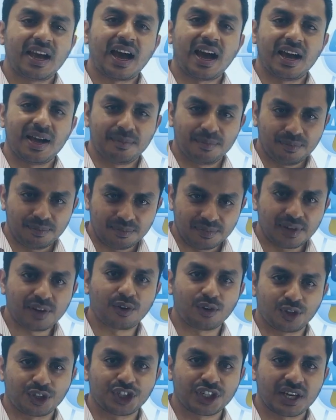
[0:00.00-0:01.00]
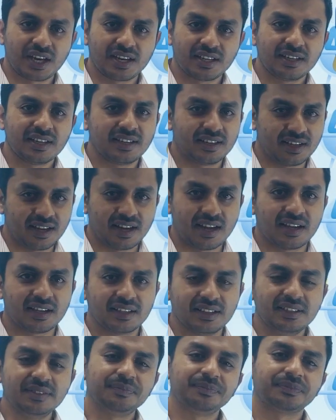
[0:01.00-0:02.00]
I'm Rukshan
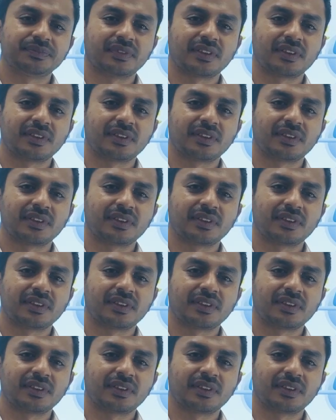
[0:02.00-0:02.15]
Galanga,